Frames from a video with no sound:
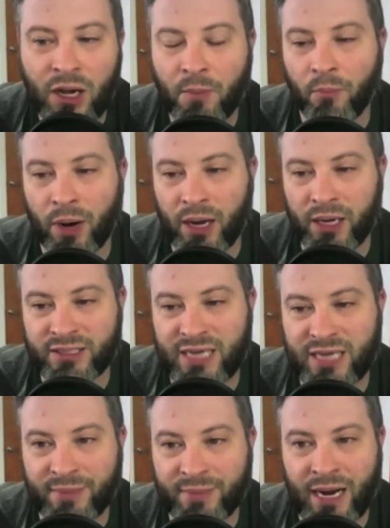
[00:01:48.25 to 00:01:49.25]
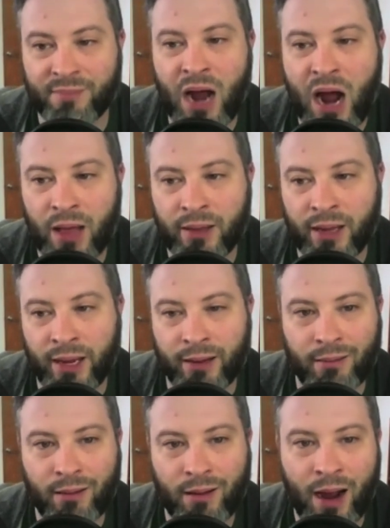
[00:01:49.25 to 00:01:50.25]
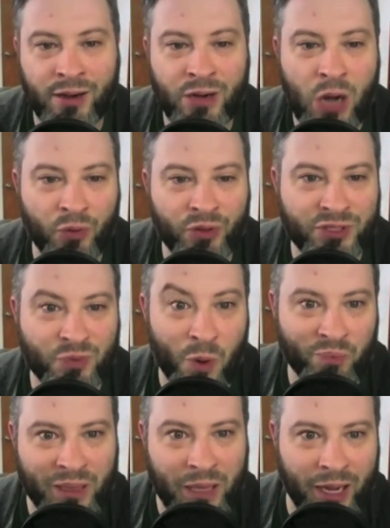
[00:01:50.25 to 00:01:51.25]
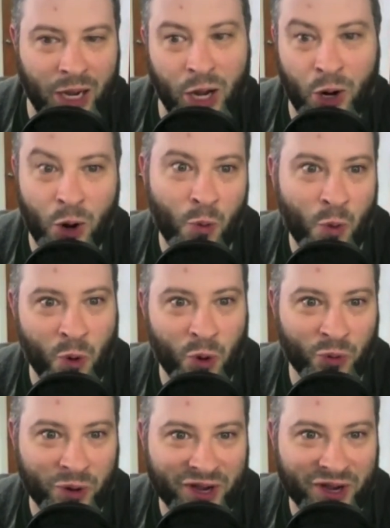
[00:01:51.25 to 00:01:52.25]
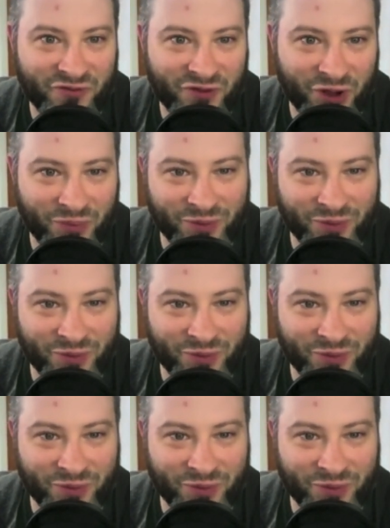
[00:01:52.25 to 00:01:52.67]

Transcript: But I mean, I'm not like, I know this won't be like an award-winning film.